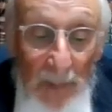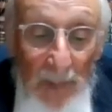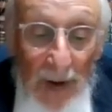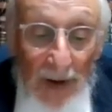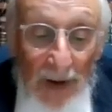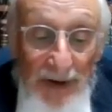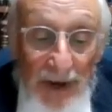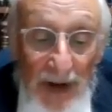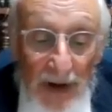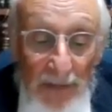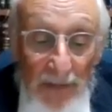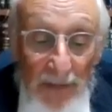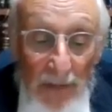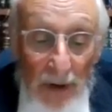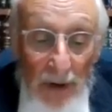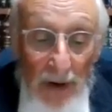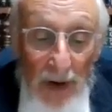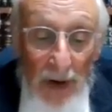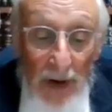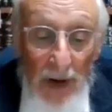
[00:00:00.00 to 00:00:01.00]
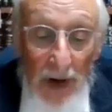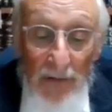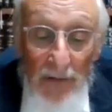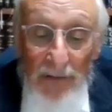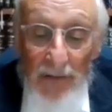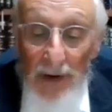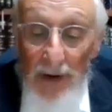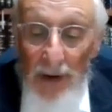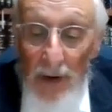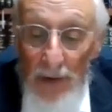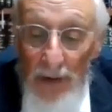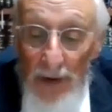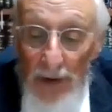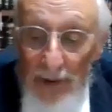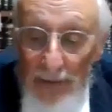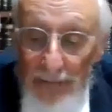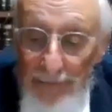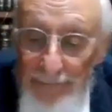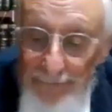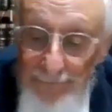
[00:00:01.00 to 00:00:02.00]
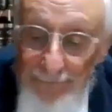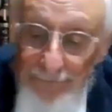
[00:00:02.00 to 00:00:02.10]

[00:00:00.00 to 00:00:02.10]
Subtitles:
my Sefer Kanfei Yonah,